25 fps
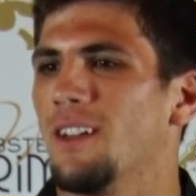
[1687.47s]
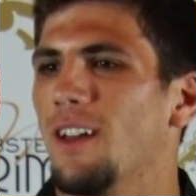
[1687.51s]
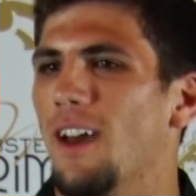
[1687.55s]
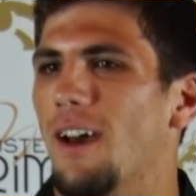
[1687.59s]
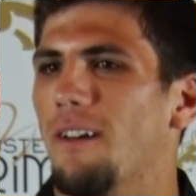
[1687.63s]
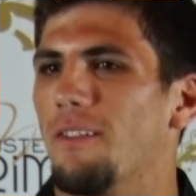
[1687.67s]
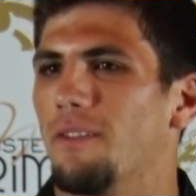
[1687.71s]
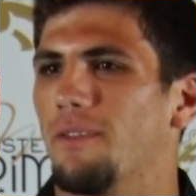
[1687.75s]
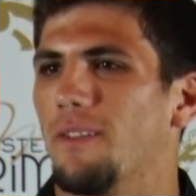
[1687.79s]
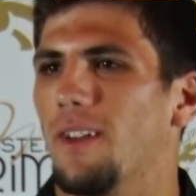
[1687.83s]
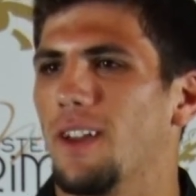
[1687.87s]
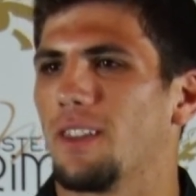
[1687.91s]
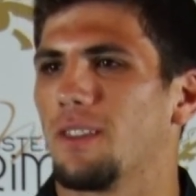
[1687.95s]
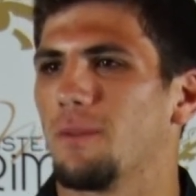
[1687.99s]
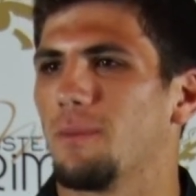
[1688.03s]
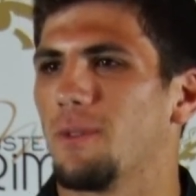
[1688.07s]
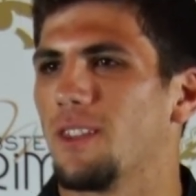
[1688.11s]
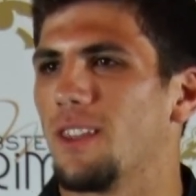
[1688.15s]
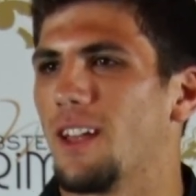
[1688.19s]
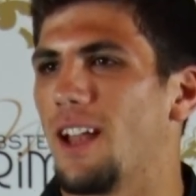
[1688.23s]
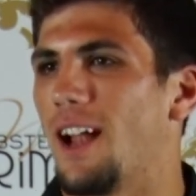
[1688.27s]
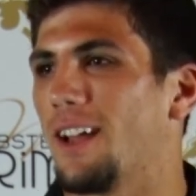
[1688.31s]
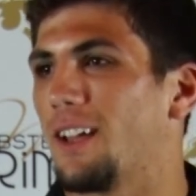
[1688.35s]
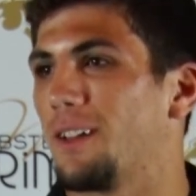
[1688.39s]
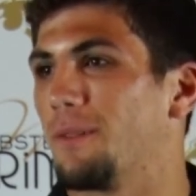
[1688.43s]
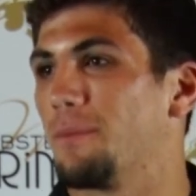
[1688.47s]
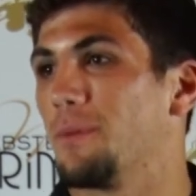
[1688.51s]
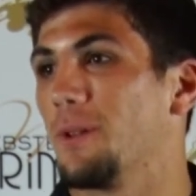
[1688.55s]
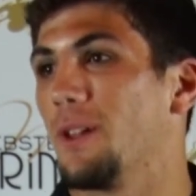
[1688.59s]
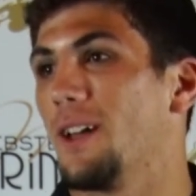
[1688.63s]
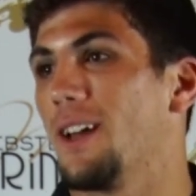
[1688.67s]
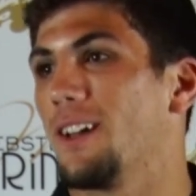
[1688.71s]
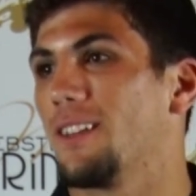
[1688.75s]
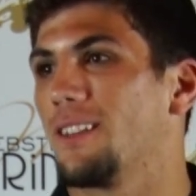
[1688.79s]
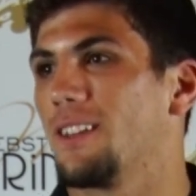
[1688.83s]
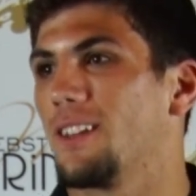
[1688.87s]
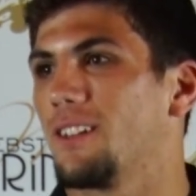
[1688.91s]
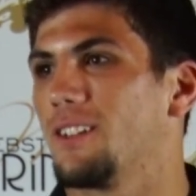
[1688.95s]
the faith in me that I could
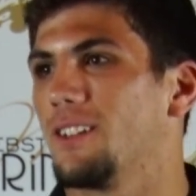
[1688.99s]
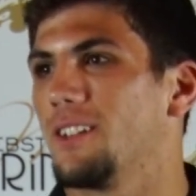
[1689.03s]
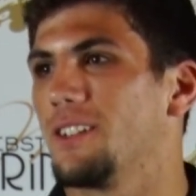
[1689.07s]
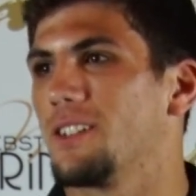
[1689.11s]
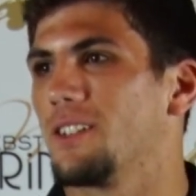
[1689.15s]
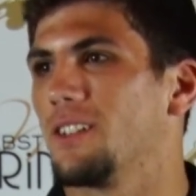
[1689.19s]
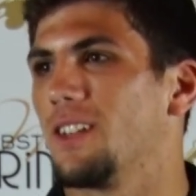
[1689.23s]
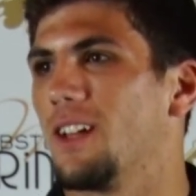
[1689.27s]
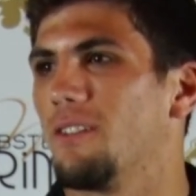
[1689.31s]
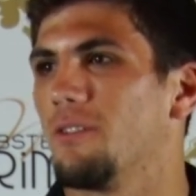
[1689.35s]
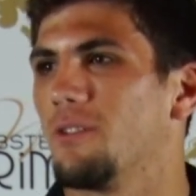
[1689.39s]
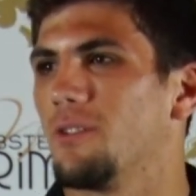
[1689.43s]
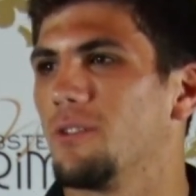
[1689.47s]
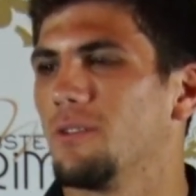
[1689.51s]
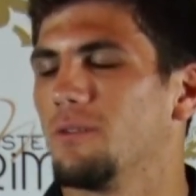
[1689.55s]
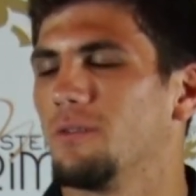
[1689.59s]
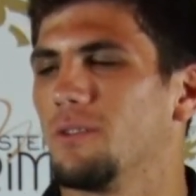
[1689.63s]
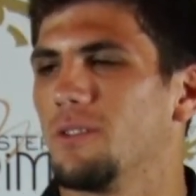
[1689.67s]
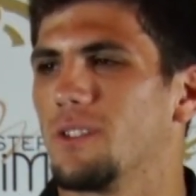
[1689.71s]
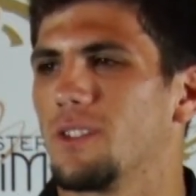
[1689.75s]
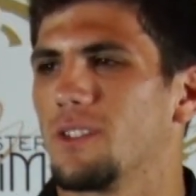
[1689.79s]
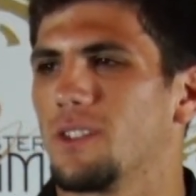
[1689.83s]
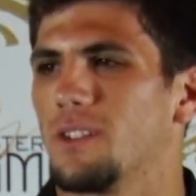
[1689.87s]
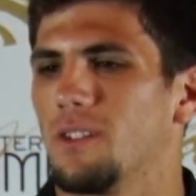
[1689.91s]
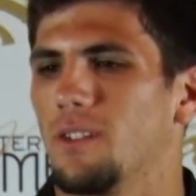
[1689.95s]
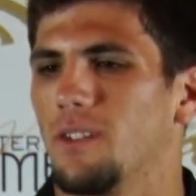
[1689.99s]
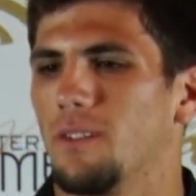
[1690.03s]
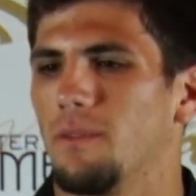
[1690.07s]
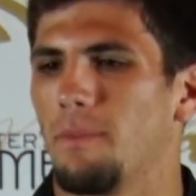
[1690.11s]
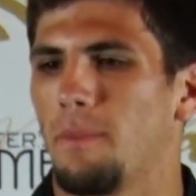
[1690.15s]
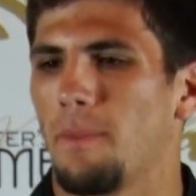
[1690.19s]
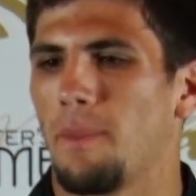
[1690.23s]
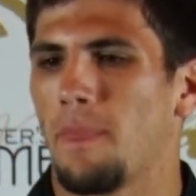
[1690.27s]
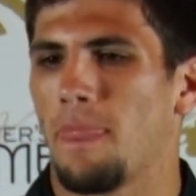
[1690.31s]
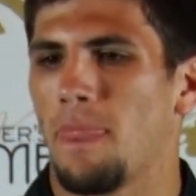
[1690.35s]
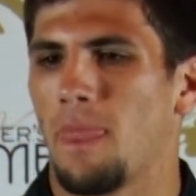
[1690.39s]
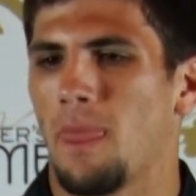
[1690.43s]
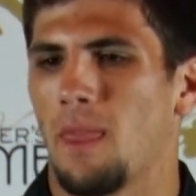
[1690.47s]
play at the collegiate level was a
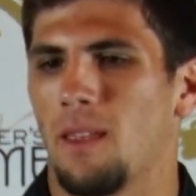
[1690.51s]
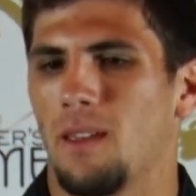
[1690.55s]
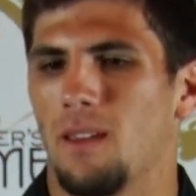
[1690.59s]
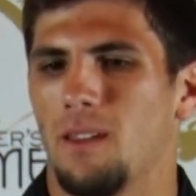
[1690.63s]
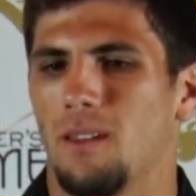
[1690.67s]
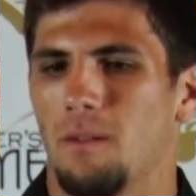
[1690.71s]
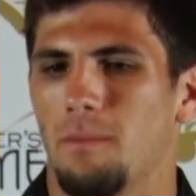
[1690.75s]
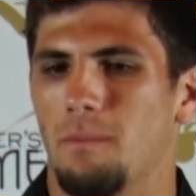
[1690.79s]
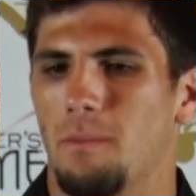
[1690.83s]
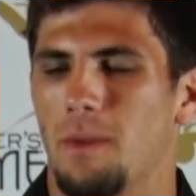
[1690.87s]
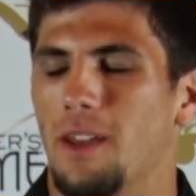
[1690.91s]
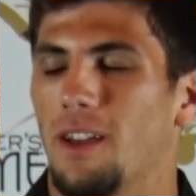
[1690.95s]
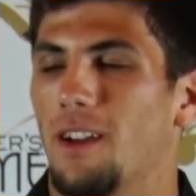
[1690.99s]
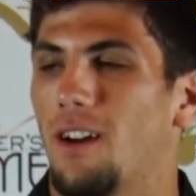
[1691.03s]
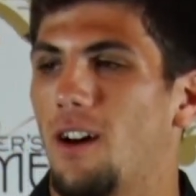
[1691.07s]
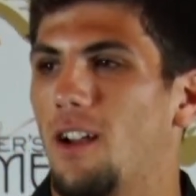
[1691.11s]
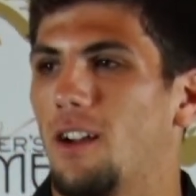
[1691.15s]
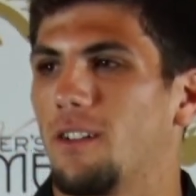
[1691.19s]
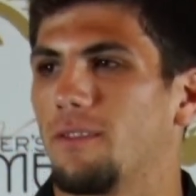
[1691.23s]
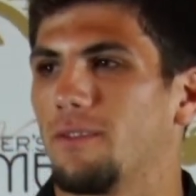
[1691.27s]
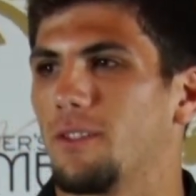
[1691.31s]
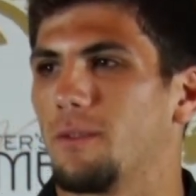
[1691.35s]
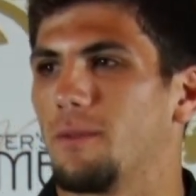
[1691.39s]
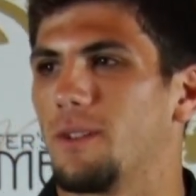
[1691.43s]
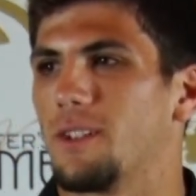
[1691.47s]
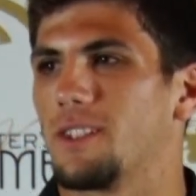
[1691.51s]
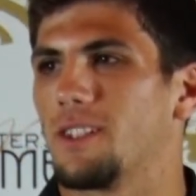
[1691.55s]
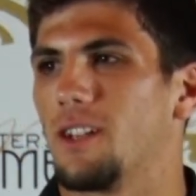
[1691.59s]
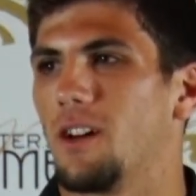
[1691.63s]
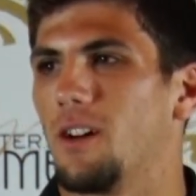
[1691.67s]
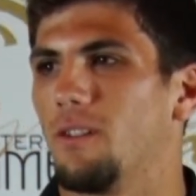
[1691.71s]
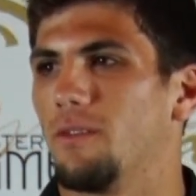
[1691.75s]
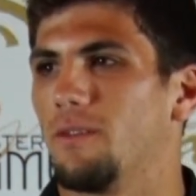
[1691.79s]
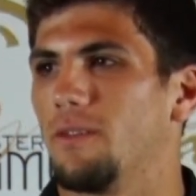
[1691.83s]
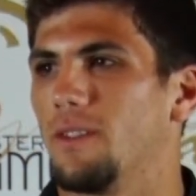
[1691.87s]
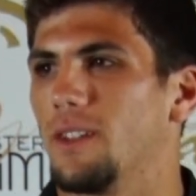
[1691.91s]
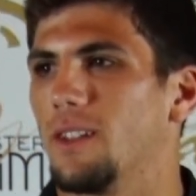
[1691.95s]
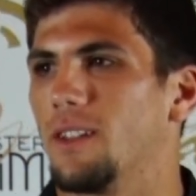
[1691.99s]
big honor for
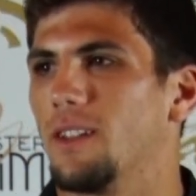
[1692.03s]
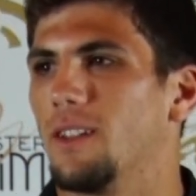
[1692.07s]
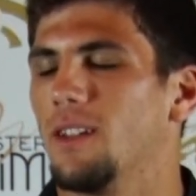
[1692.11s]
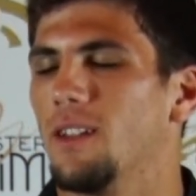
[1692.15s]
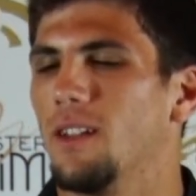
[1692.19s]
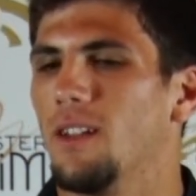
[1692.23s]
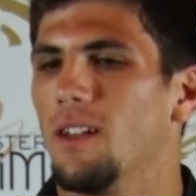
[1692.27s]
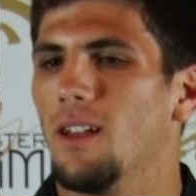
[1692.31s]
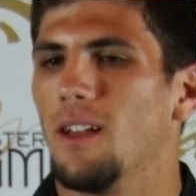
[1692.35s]
myself, and